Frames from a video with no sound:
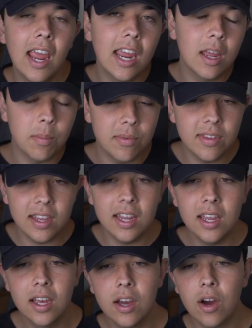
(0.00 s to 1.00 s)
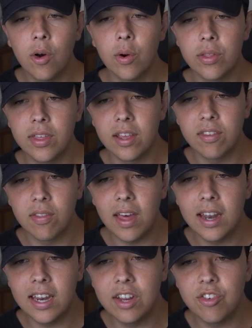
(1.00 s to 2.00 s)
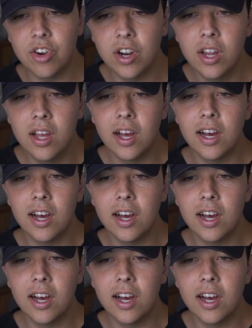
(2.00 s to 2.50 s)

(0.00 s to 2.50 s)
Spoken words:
AMC or things of that nature.